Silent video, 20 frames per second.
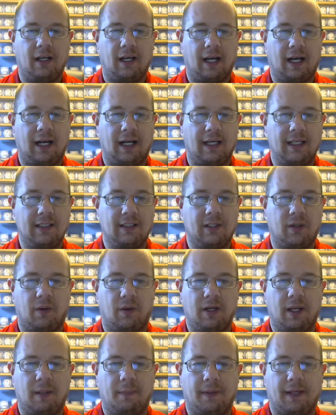Uh, he's
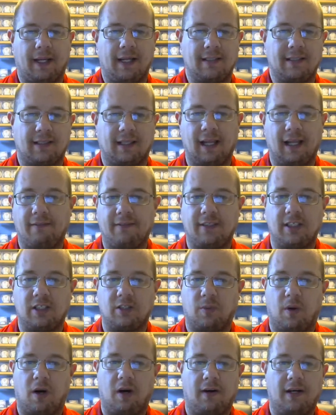going up against Lefty
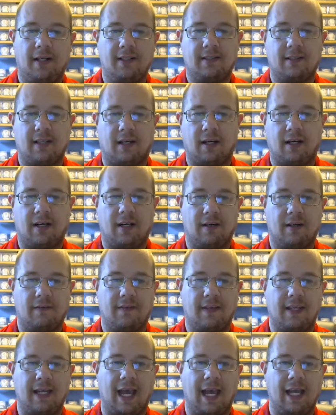Suarez
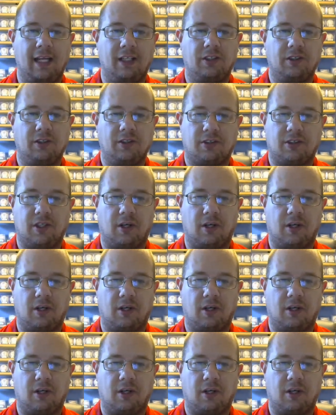of the Angels.